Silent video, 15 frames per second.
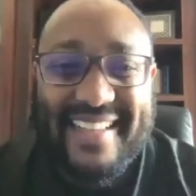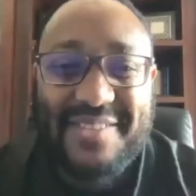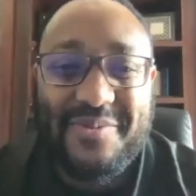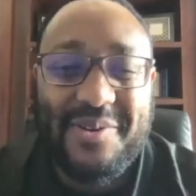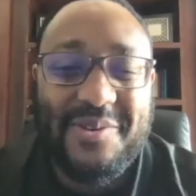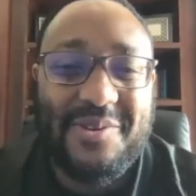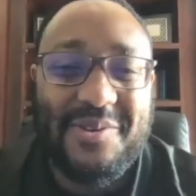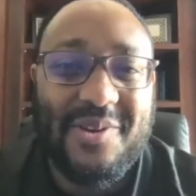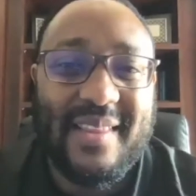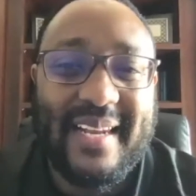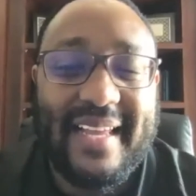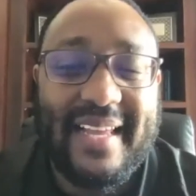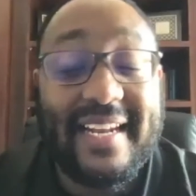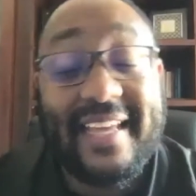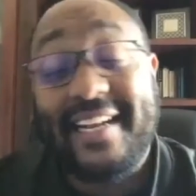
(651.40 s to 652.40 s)
where you draw the
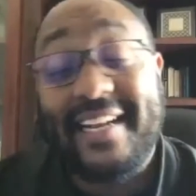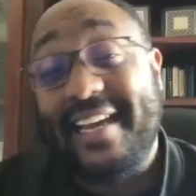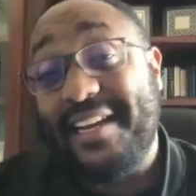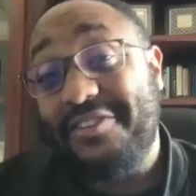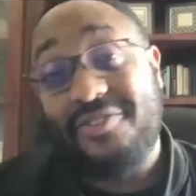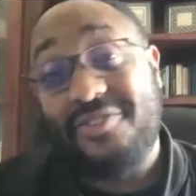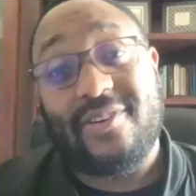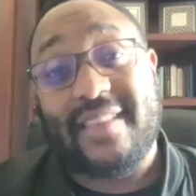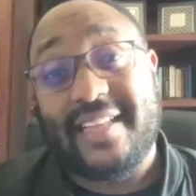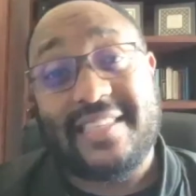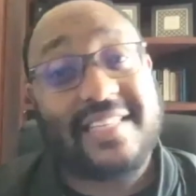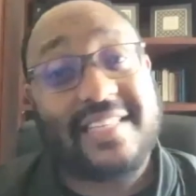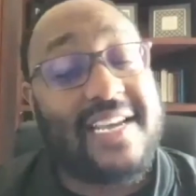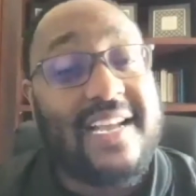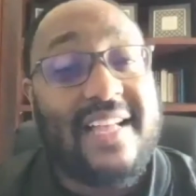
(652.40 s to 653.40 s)
line. And you look,
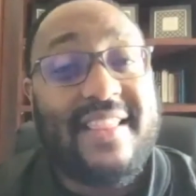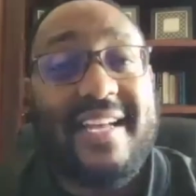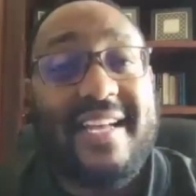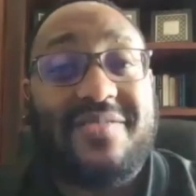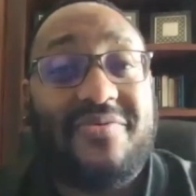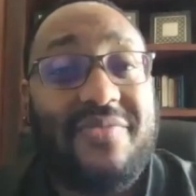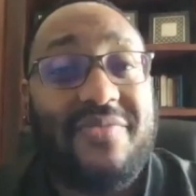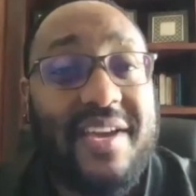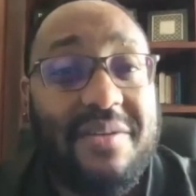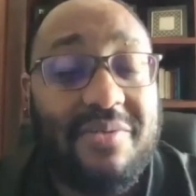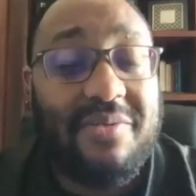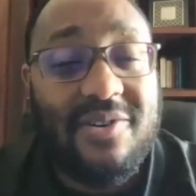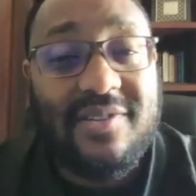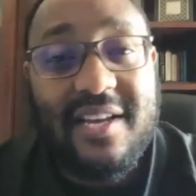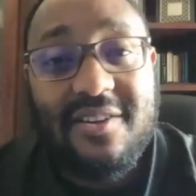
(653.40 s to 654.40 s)
that's fair
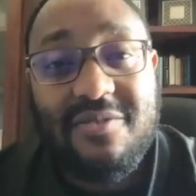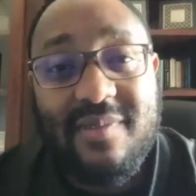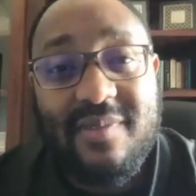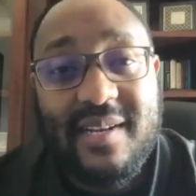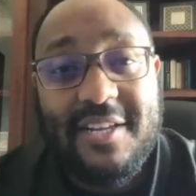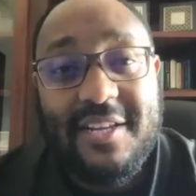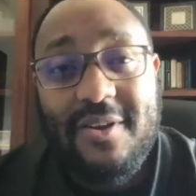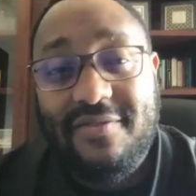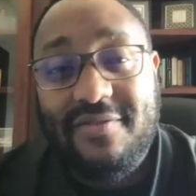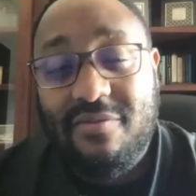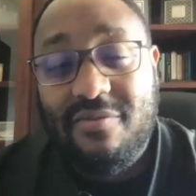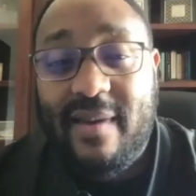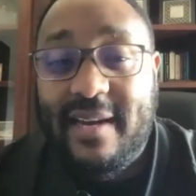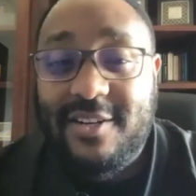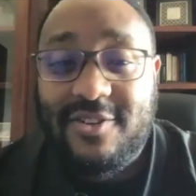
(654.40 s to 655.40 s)
because ultimately you have to
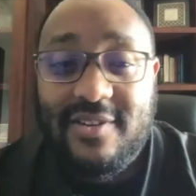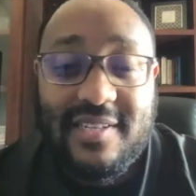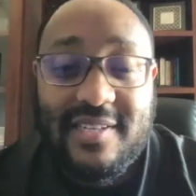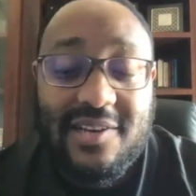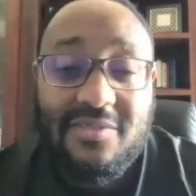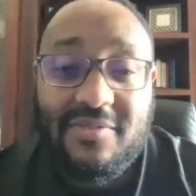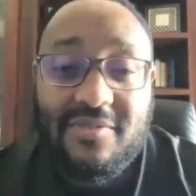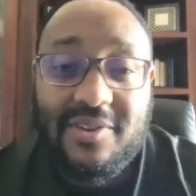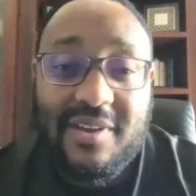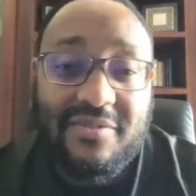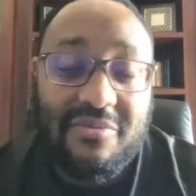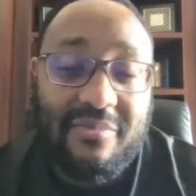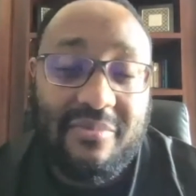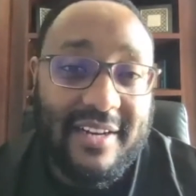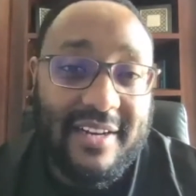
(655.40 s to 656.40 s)
manage yourself and you have
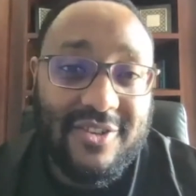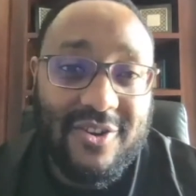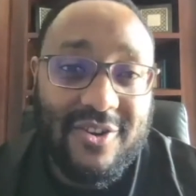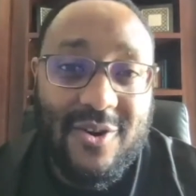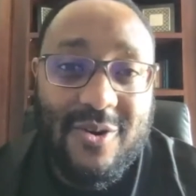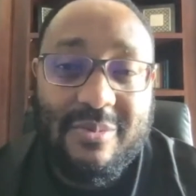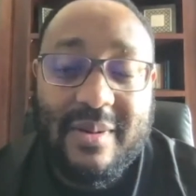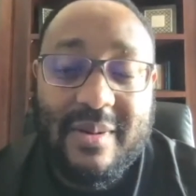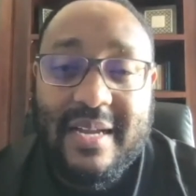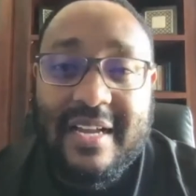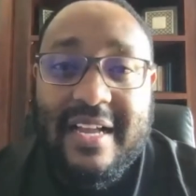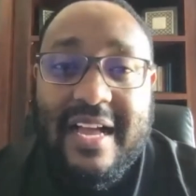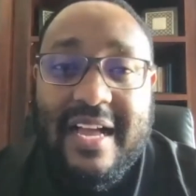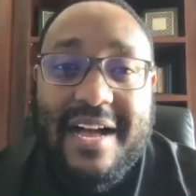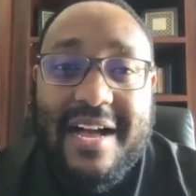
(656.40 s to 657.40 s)
to manage your home.
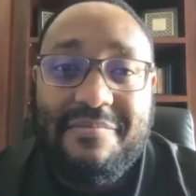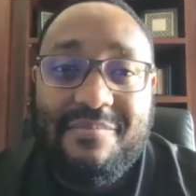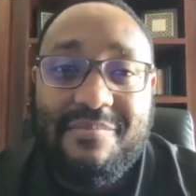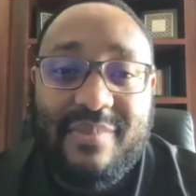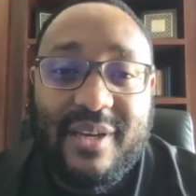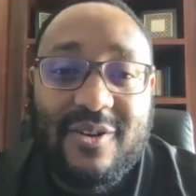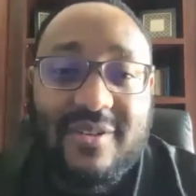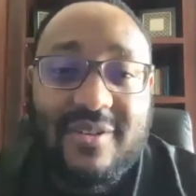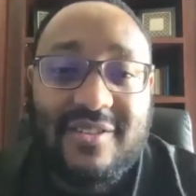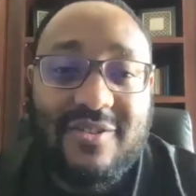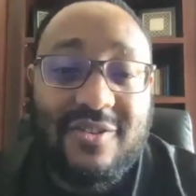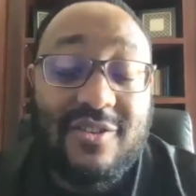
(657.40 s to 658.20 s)
Because you spend